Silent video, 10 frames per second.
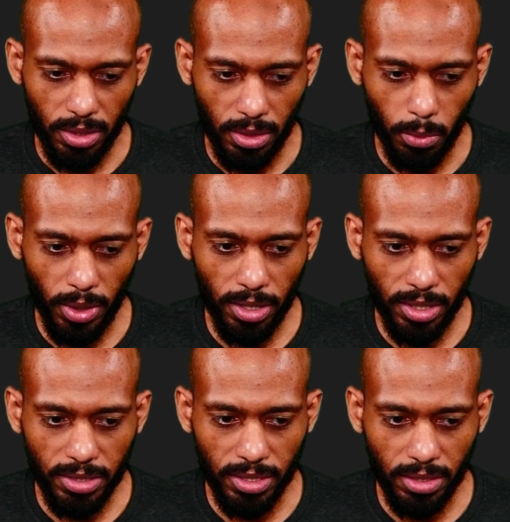we are
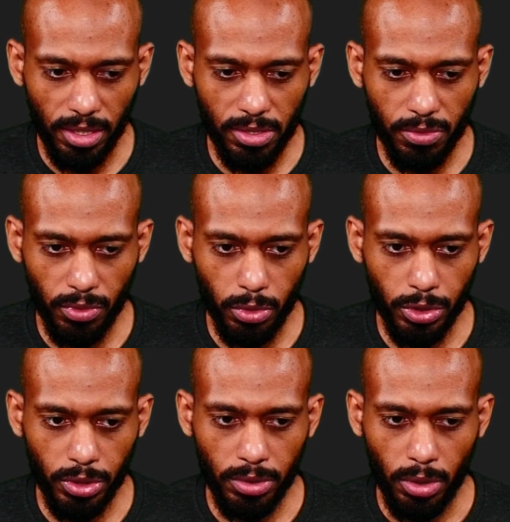getting its
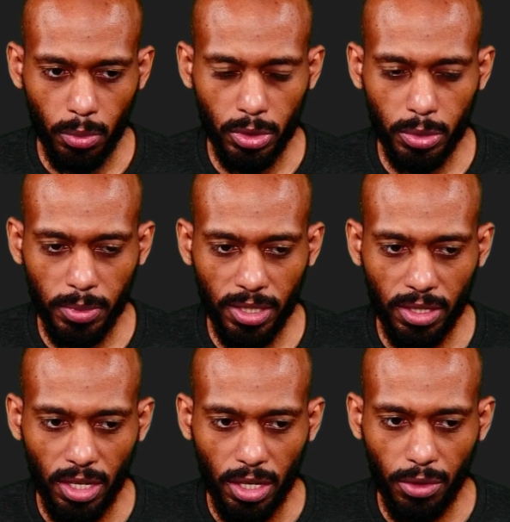future, which means
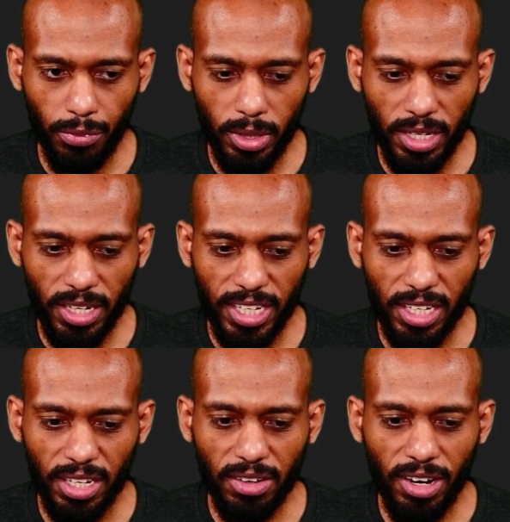if we
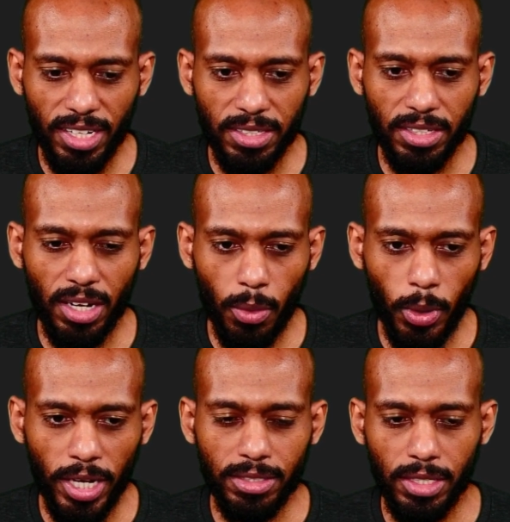write here
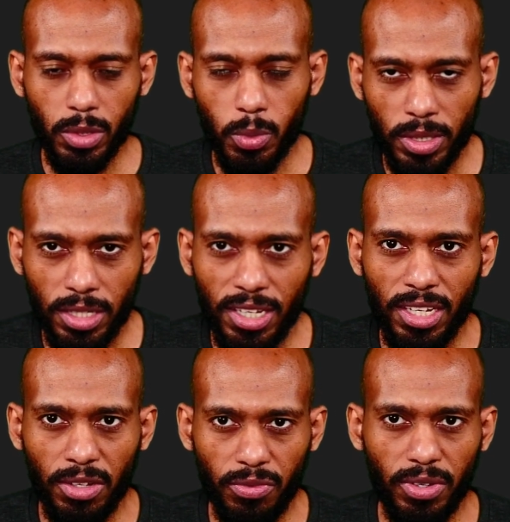await, it will
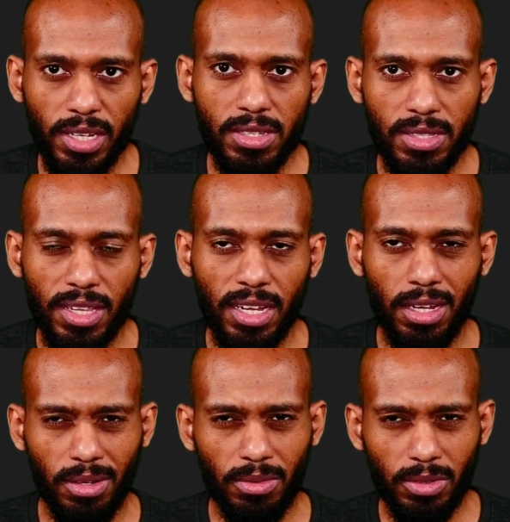freeze
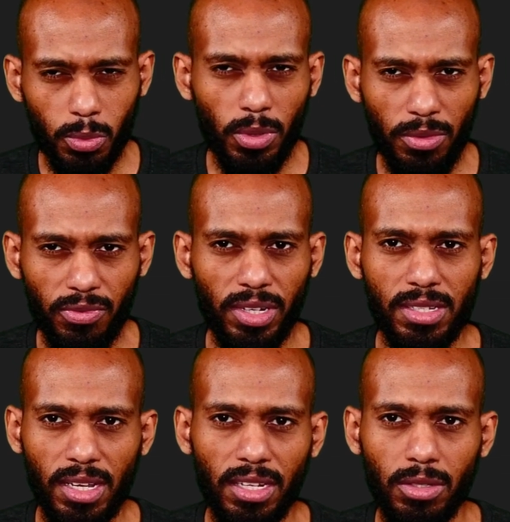
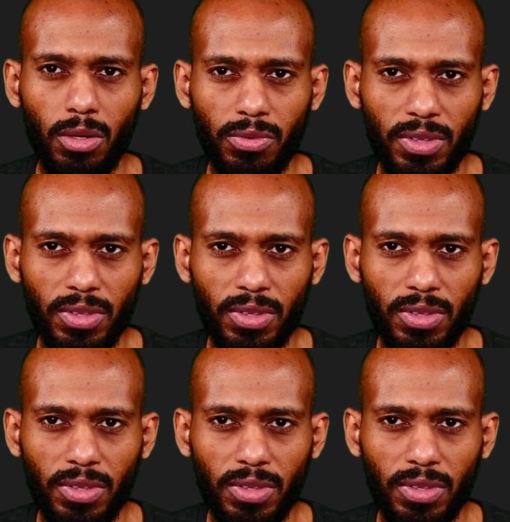a little of